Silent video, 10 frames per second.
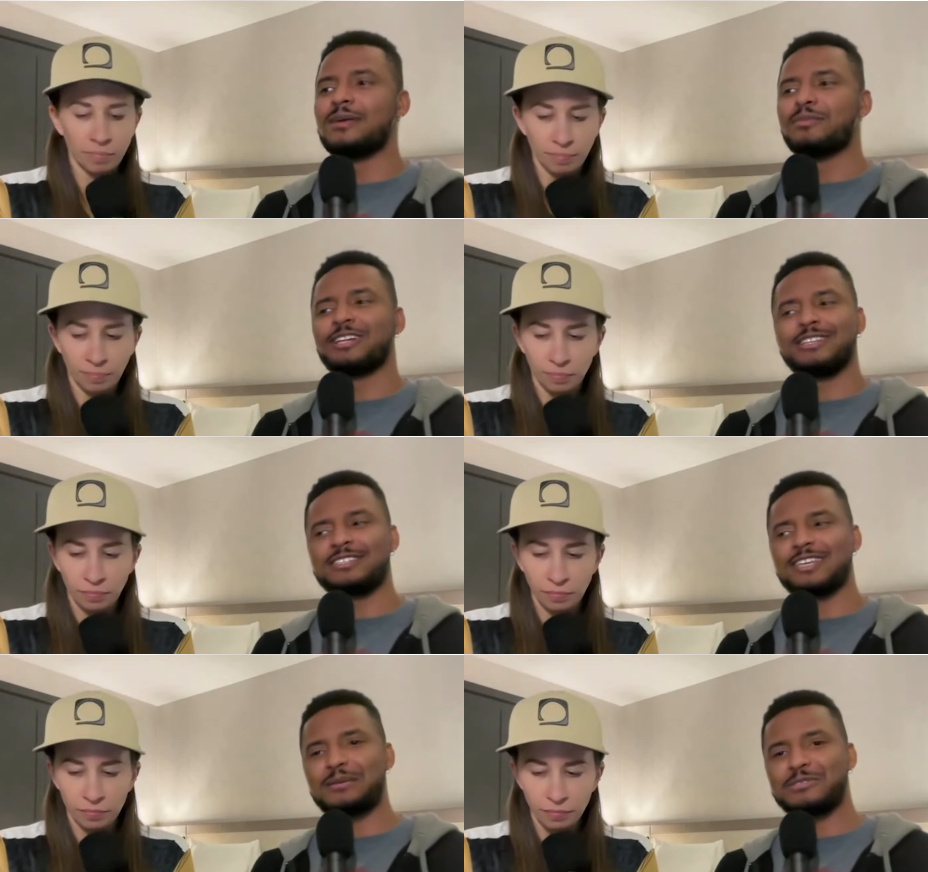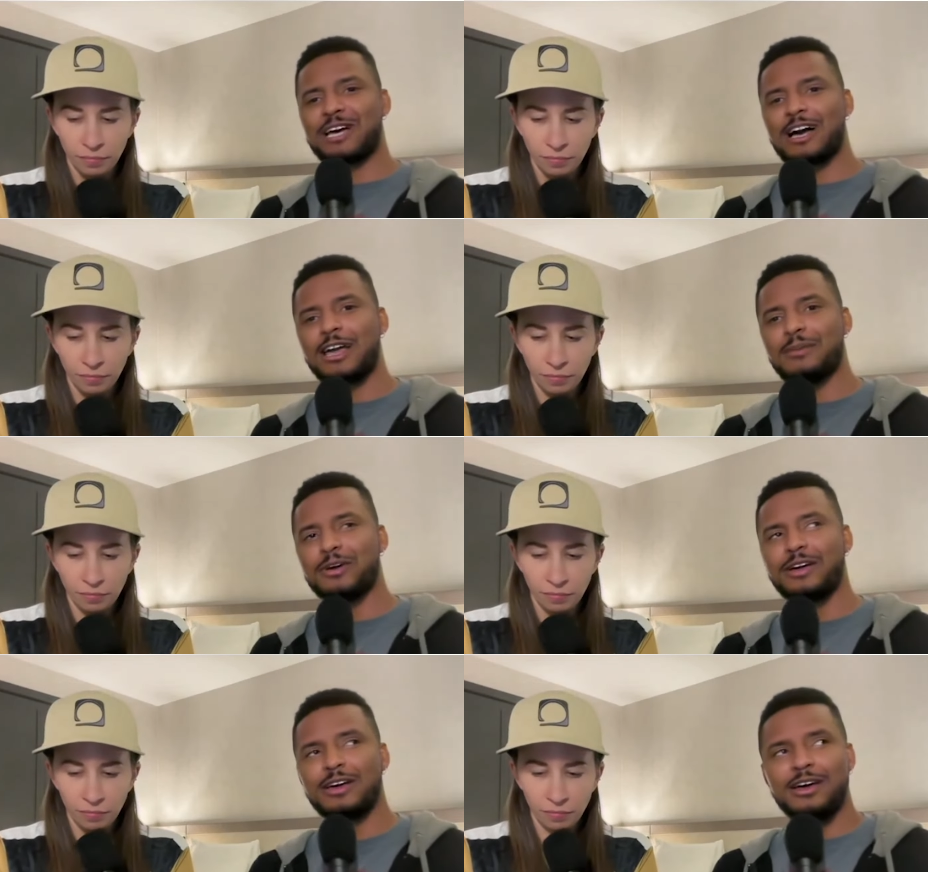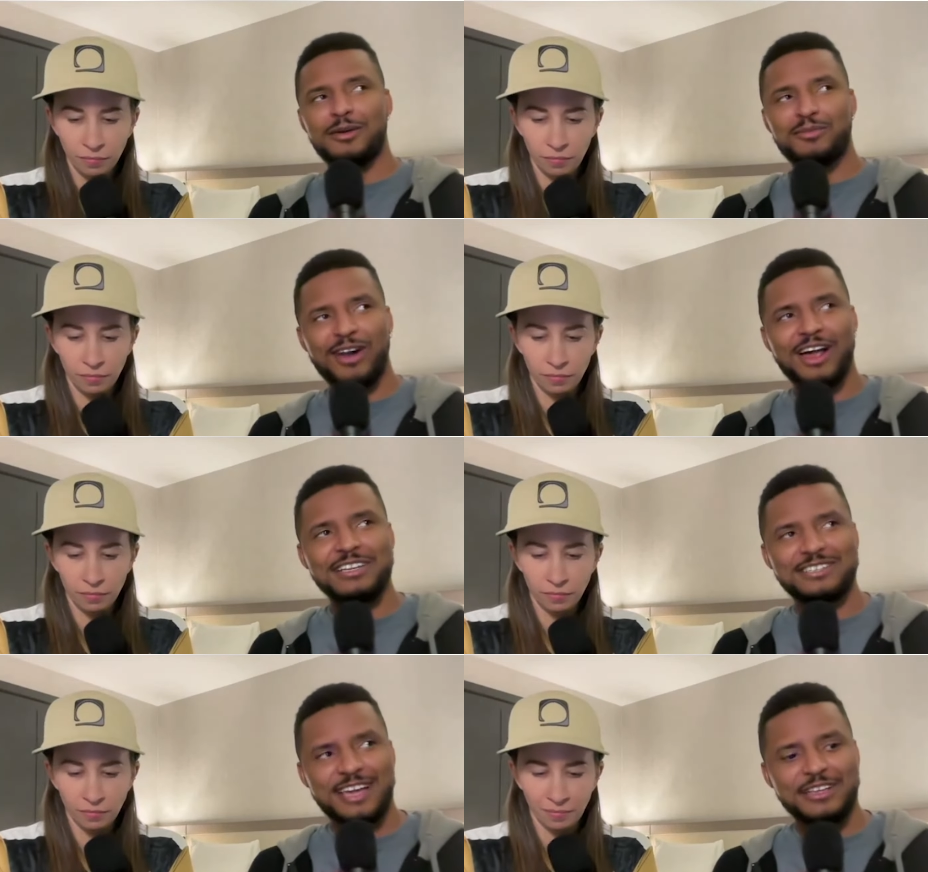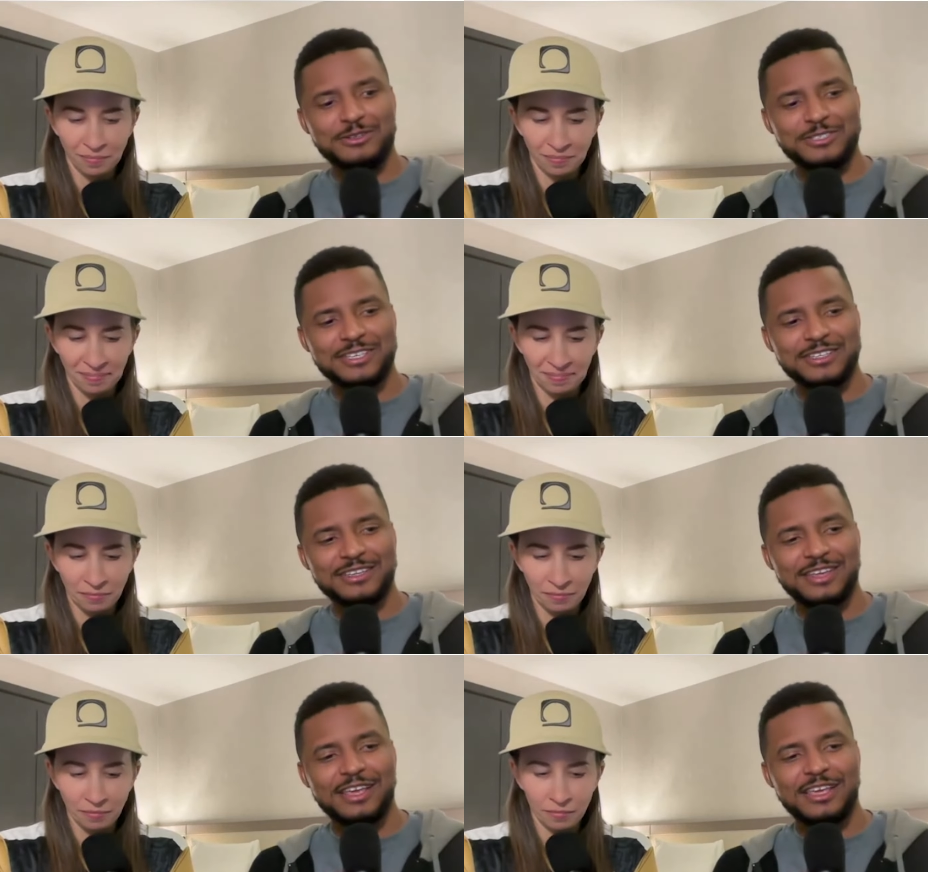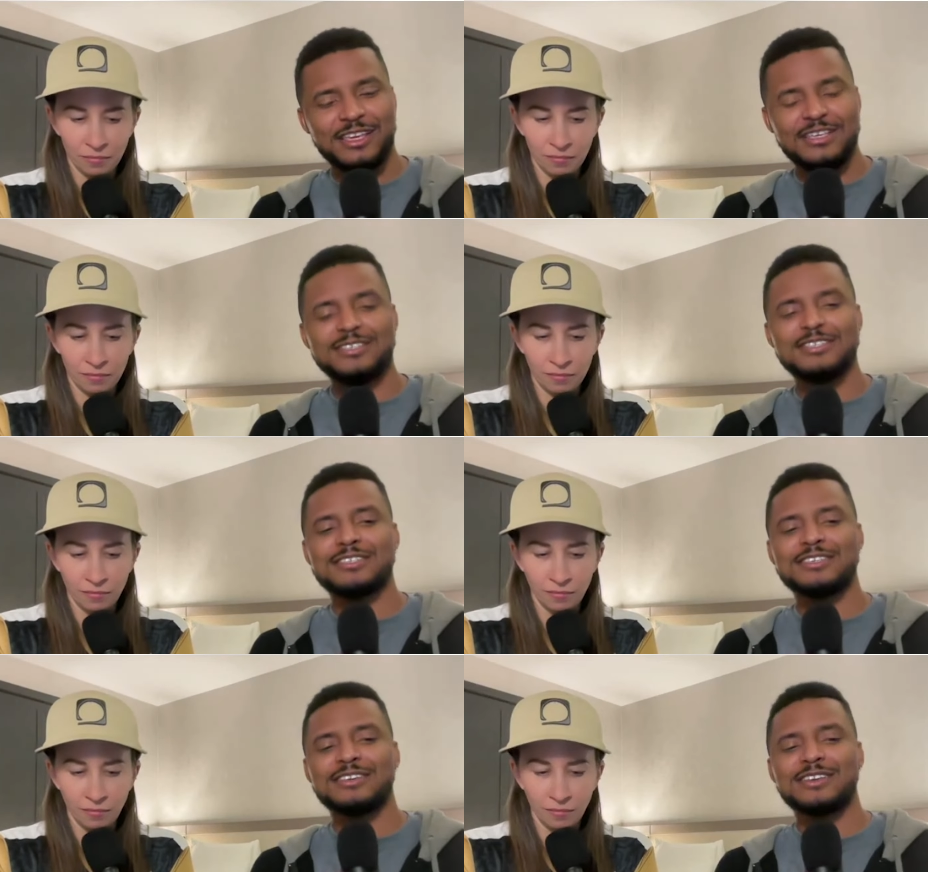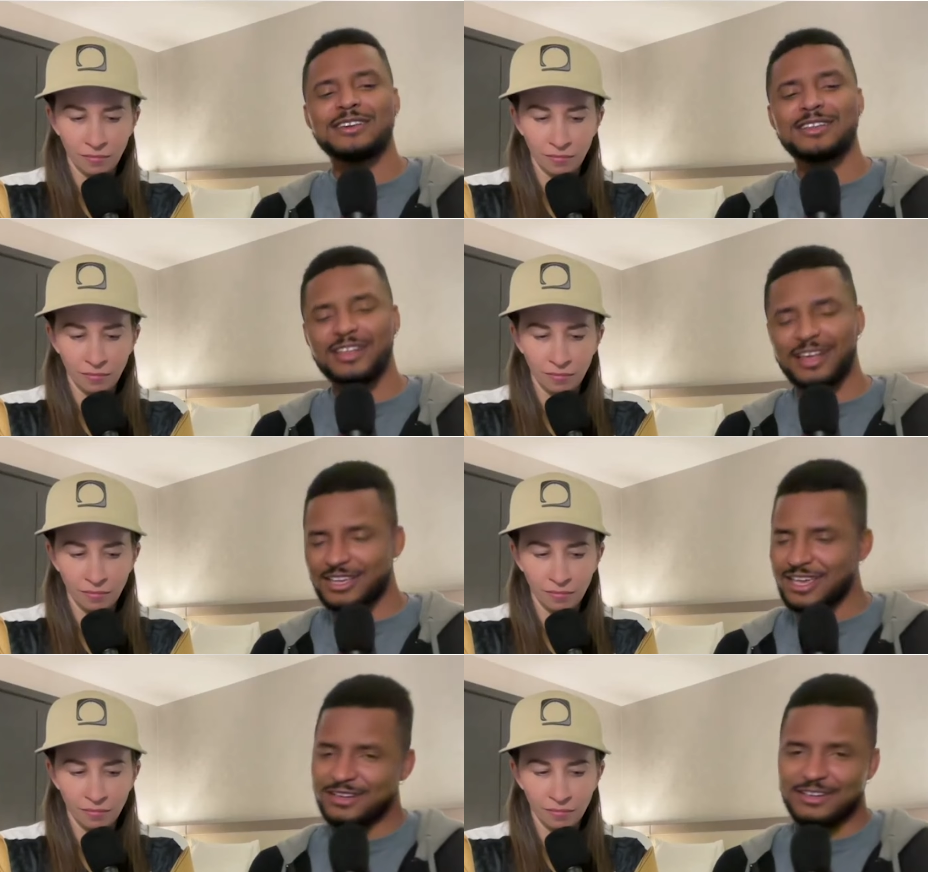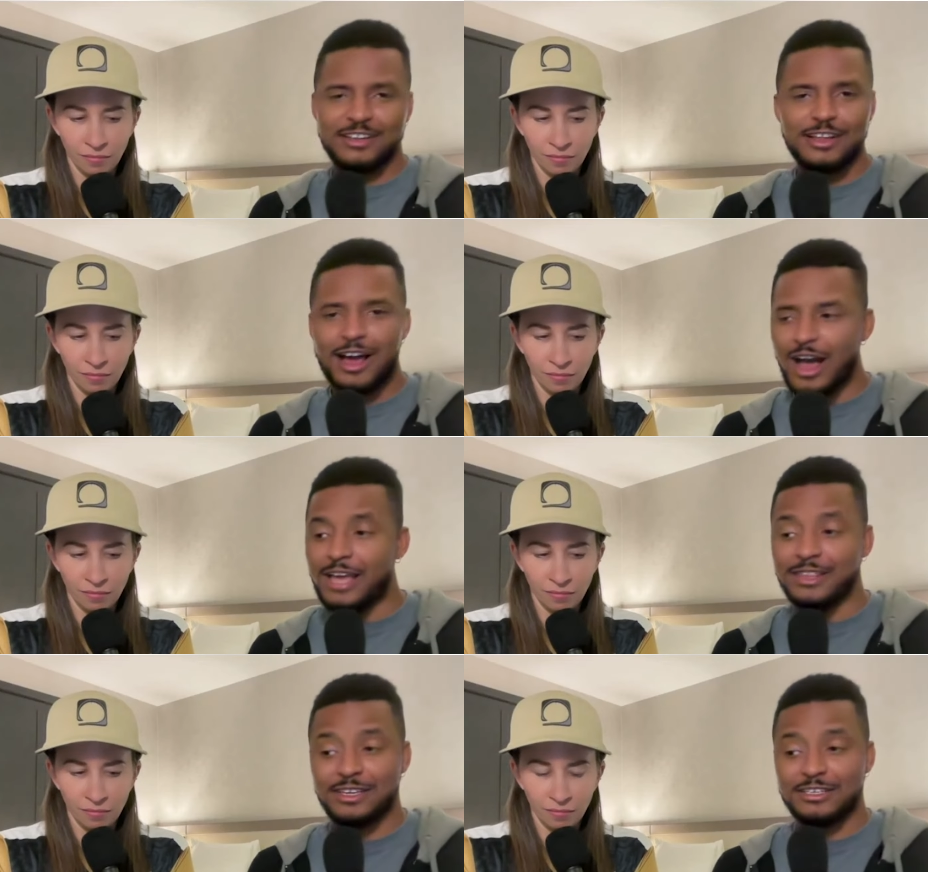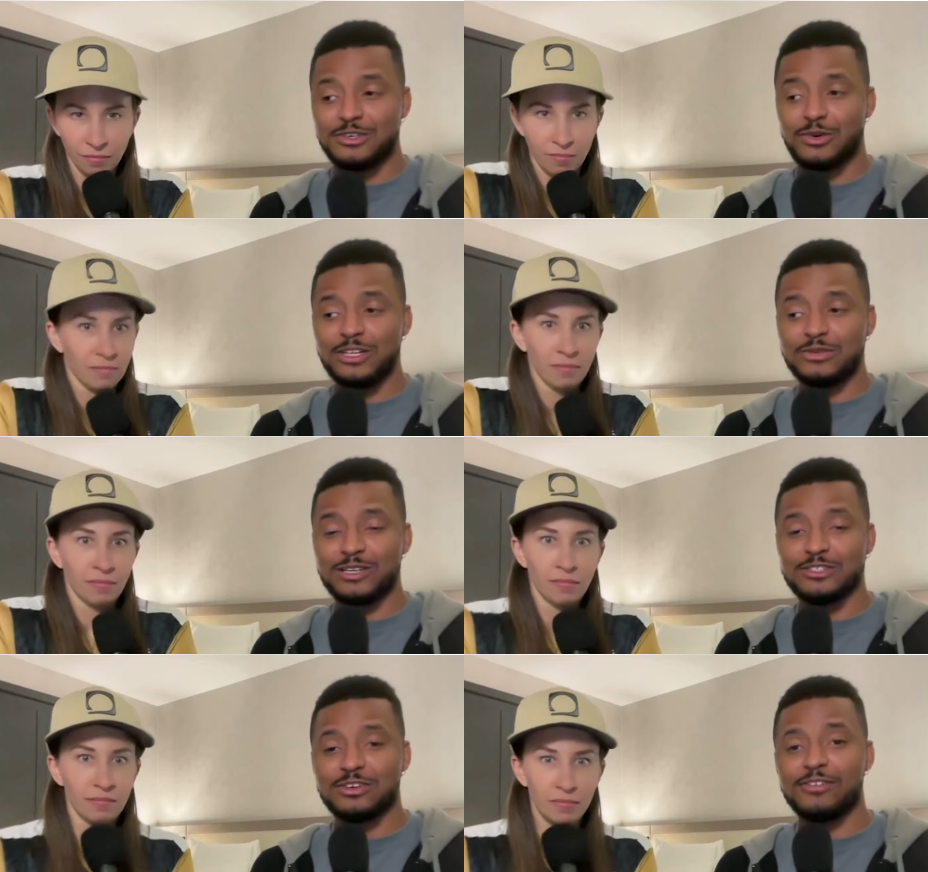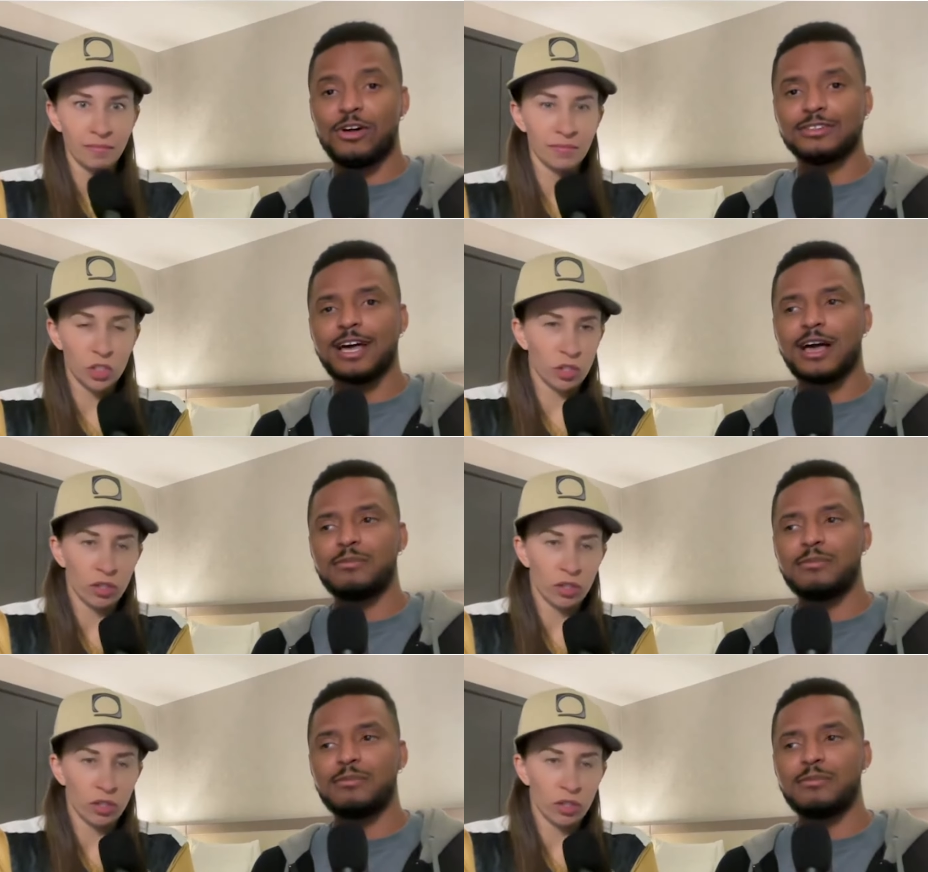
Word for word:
Speaker 1: But at the same time, Bryan Danielson is again I think he's the greatest wrestler of all time.